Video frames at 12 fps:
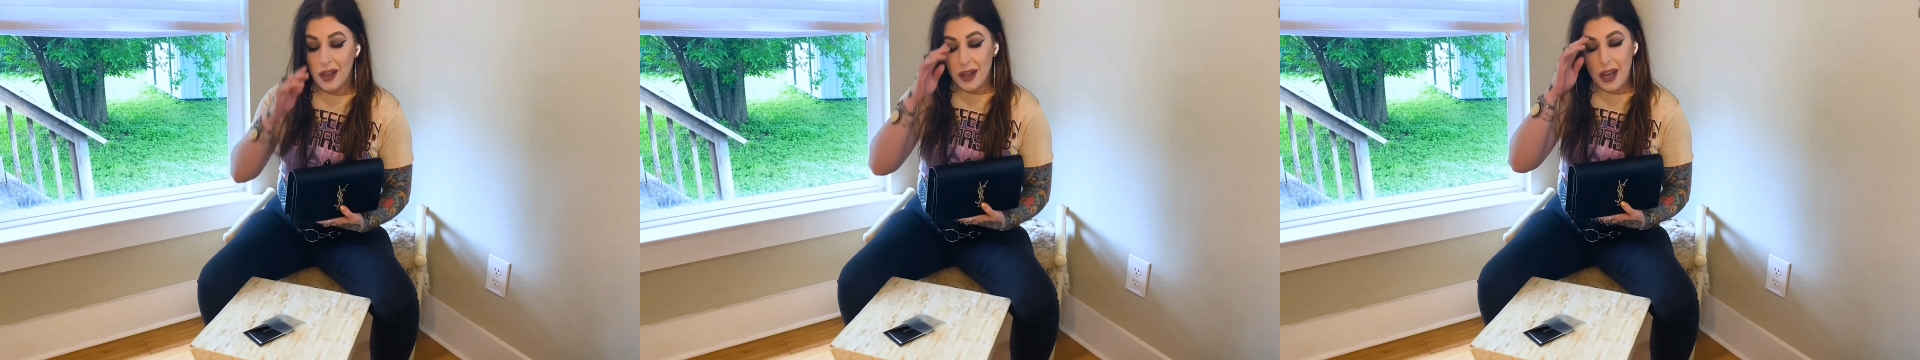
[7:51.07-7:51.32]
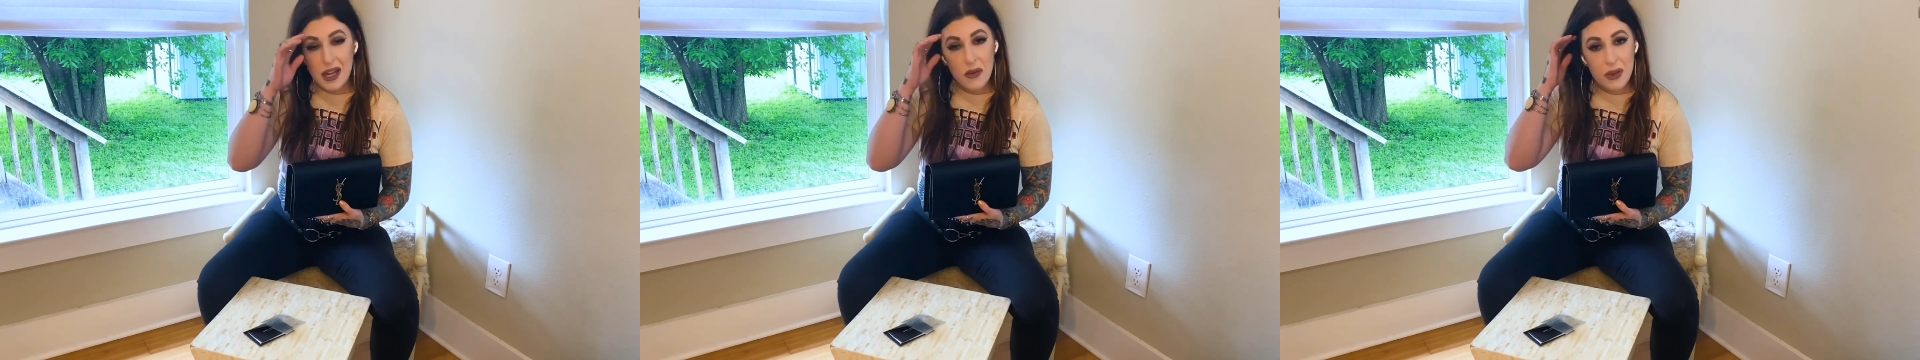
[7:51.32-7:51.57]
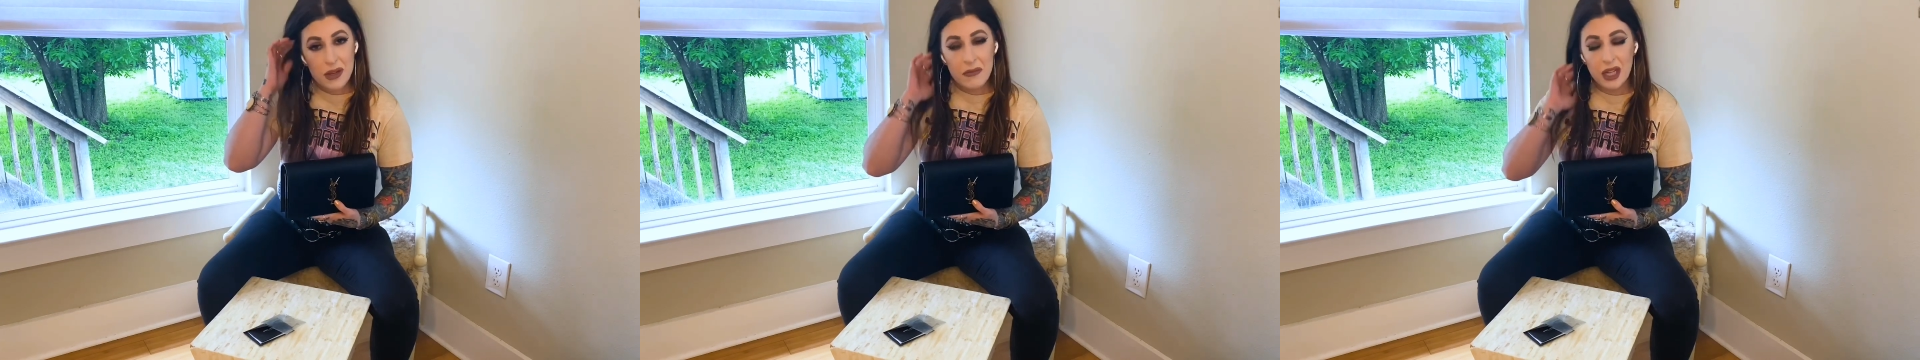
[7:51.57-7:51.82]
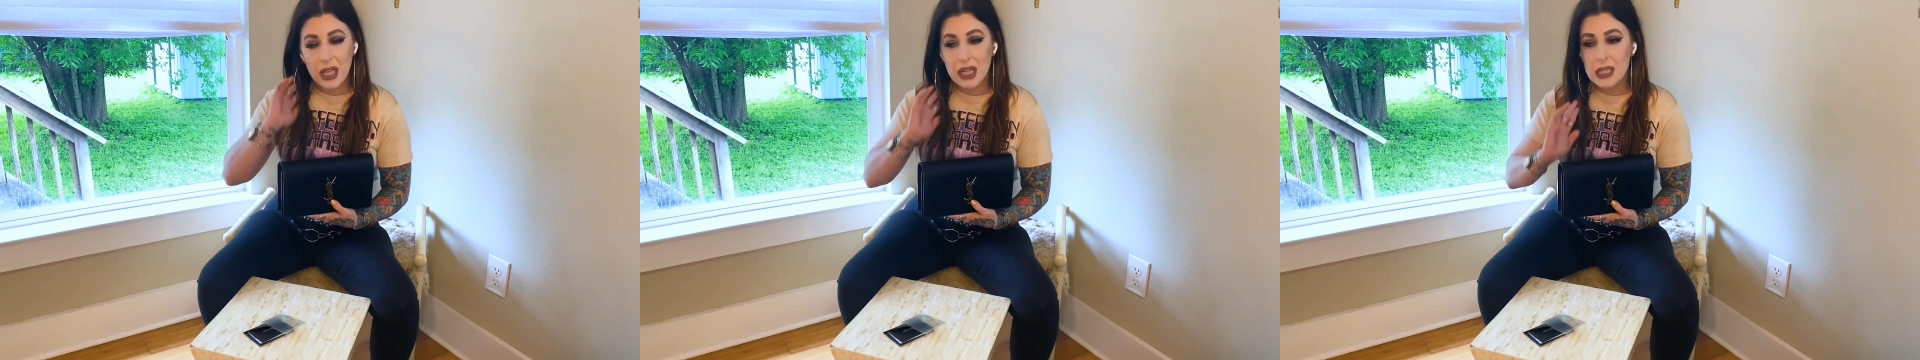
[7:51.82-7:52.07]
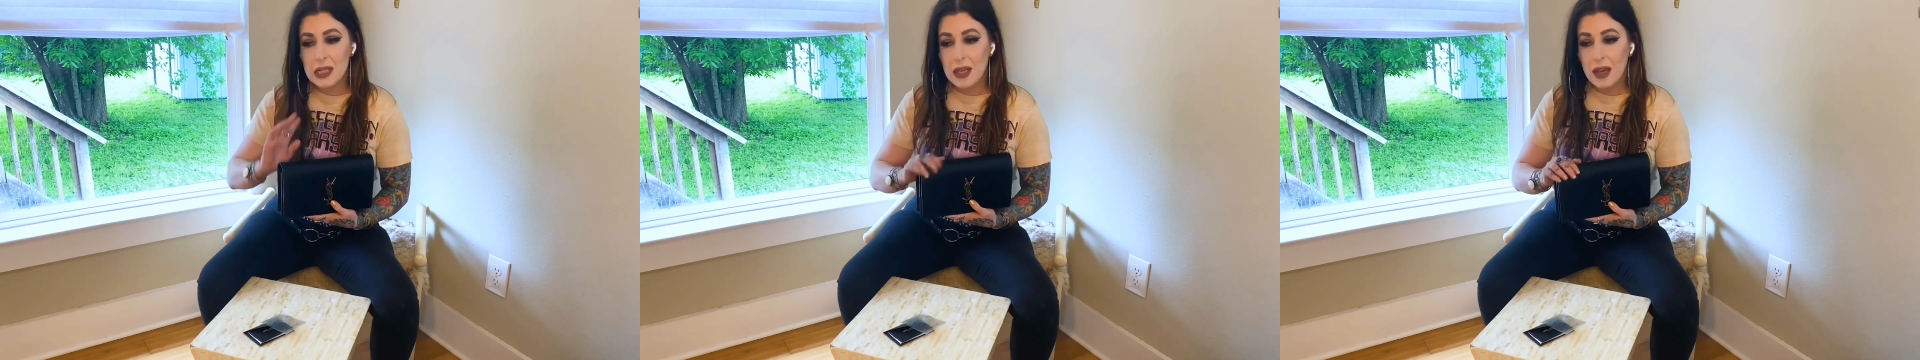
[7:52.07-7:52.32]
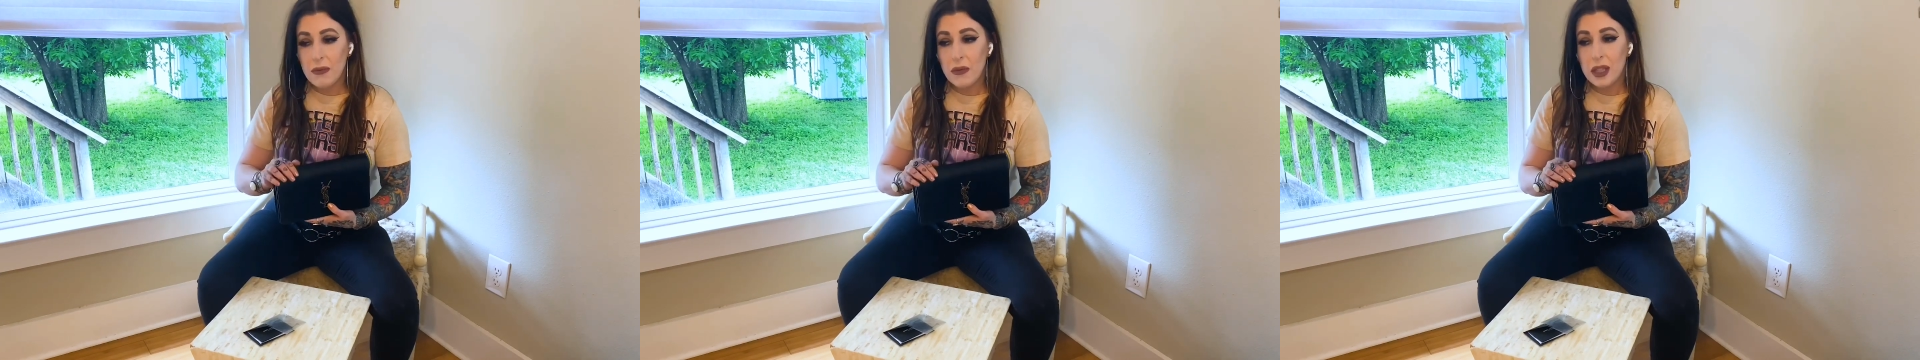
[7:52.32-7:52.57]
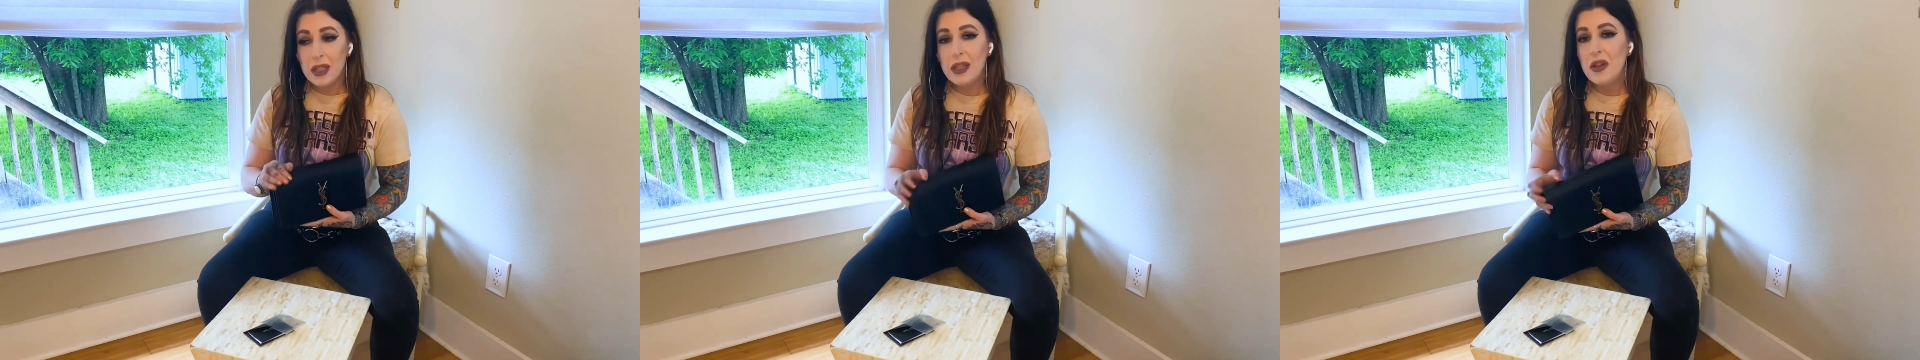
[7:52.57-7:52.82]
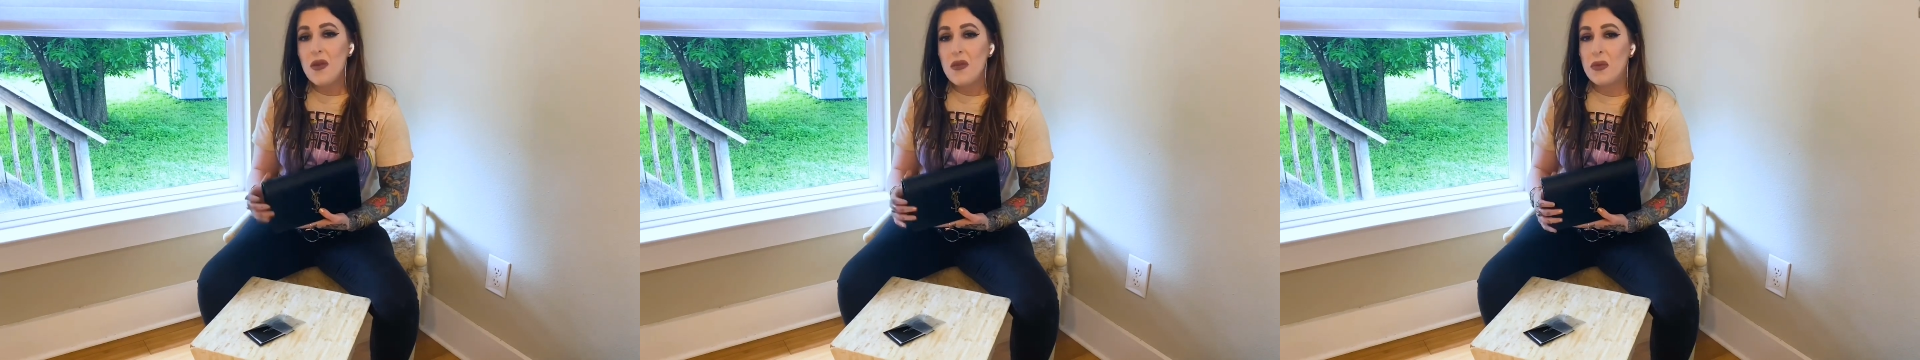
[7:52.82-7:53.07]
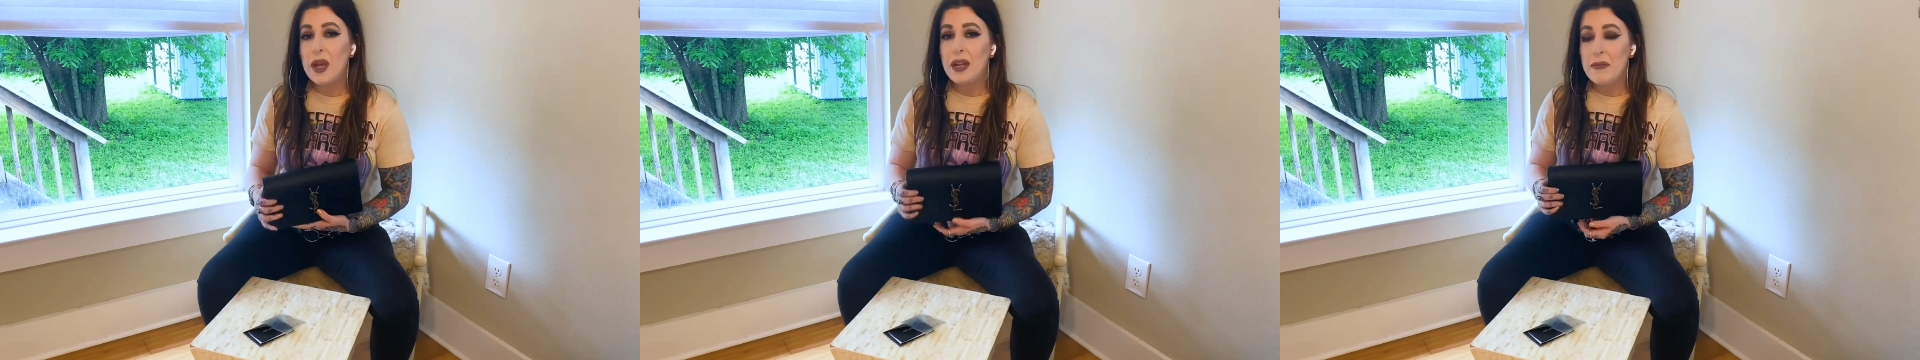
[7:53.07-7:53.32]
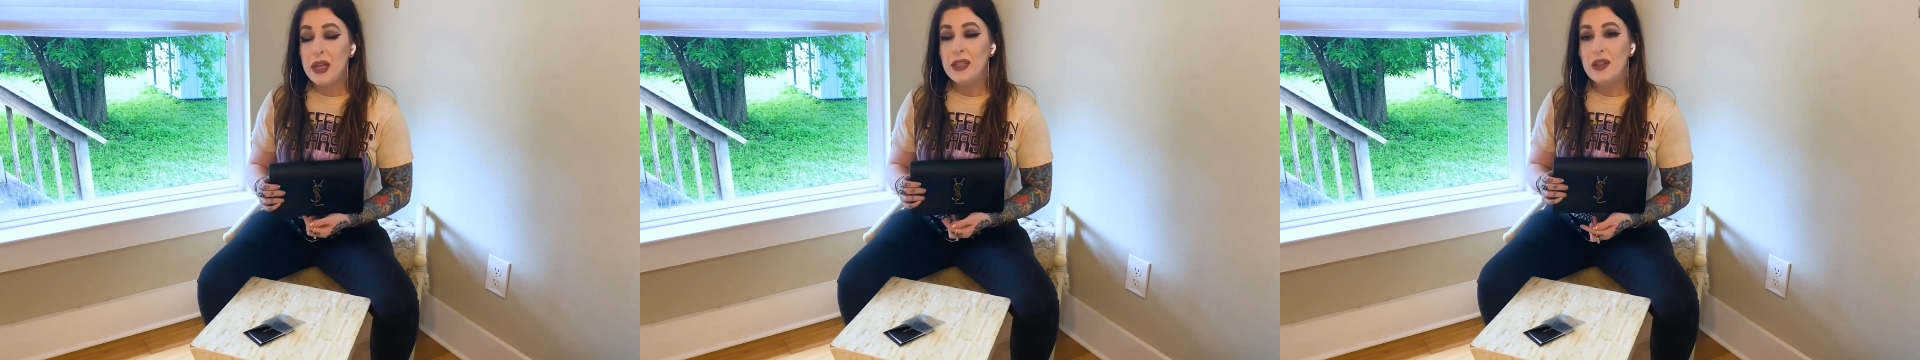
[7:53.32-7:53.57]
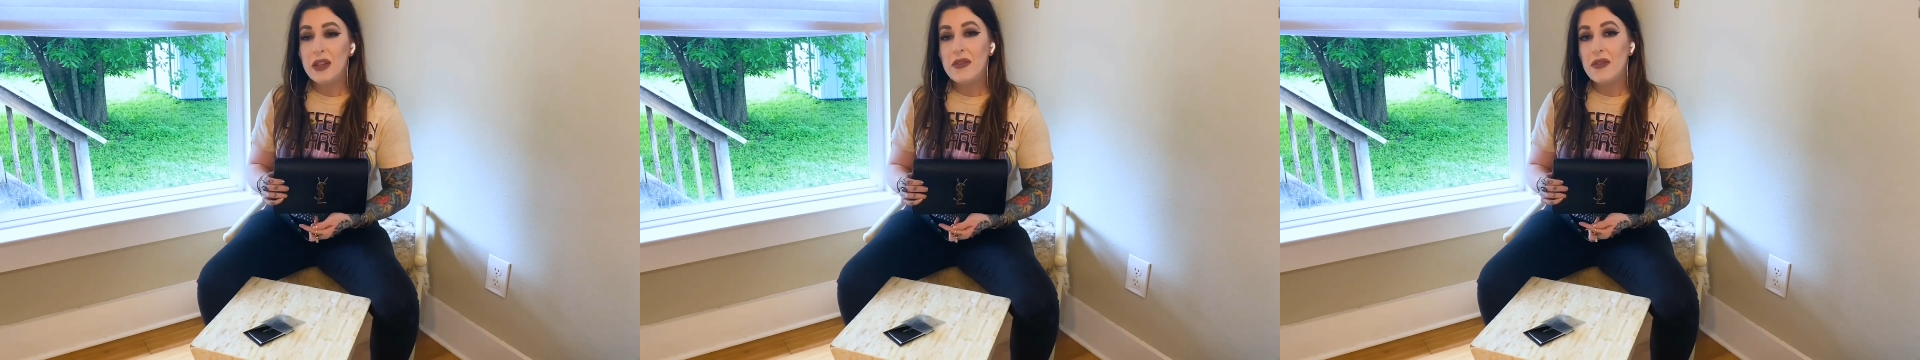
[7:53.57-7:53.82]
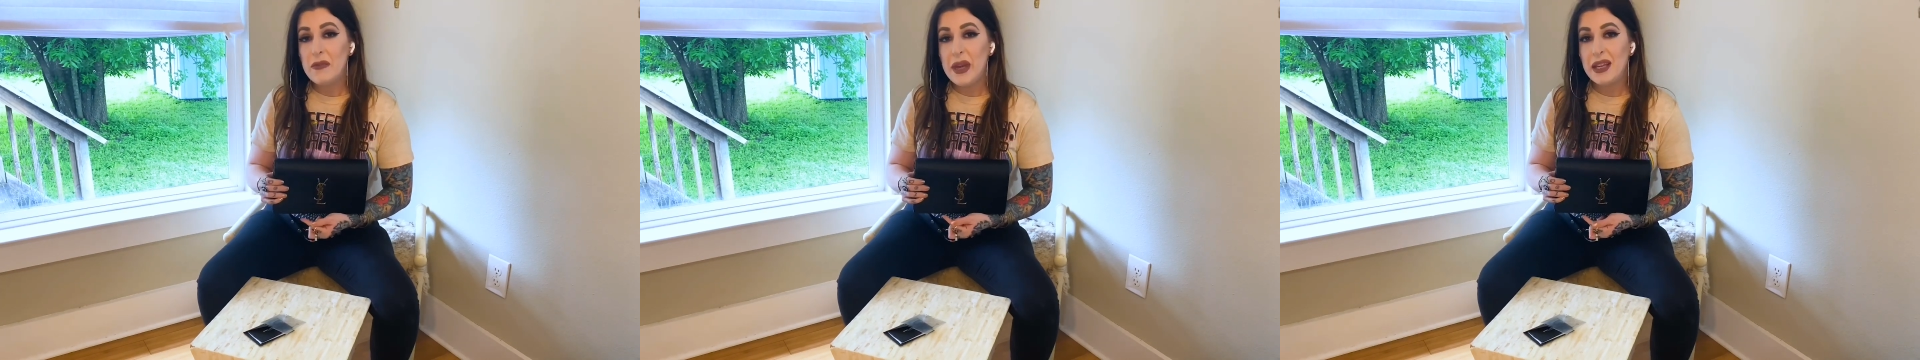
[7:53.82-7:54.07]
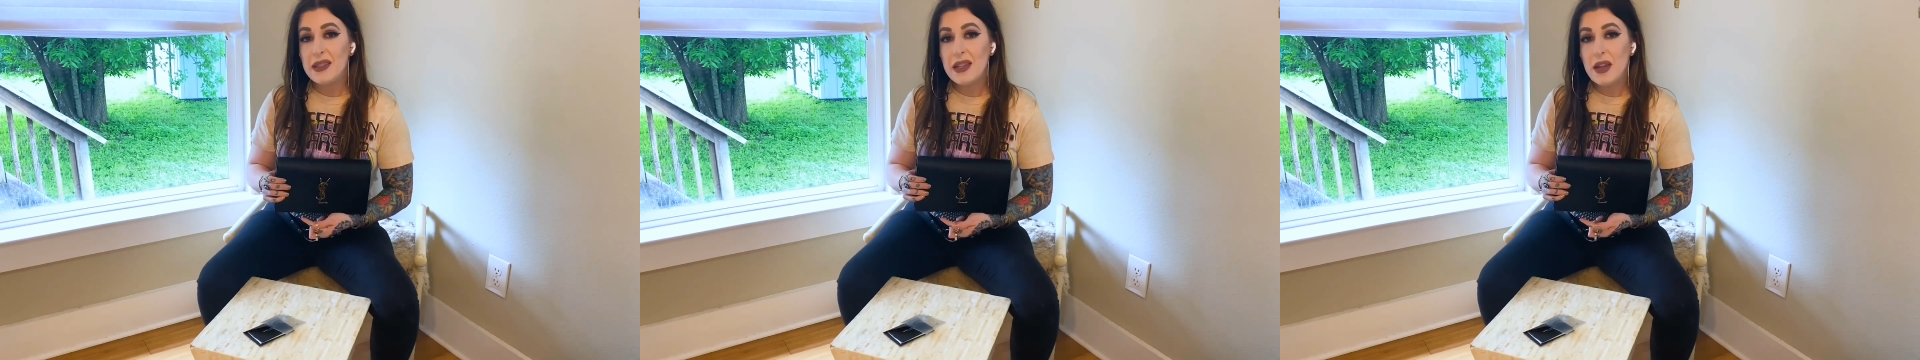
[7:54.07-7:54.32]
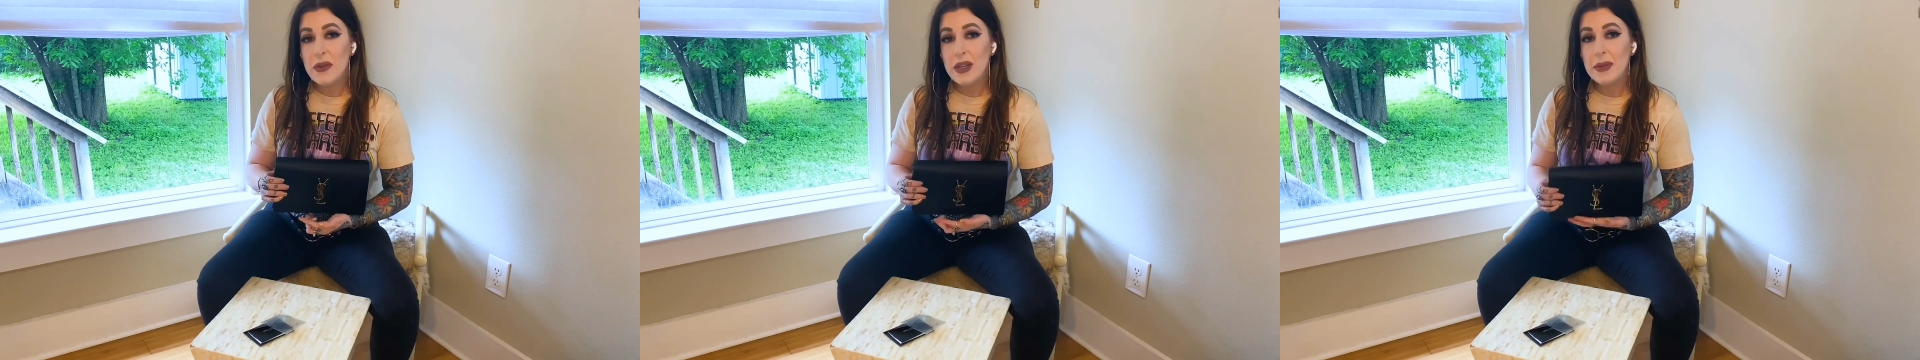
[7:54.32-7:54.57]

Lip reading: anyone because I really don't recommend looking for bags that way,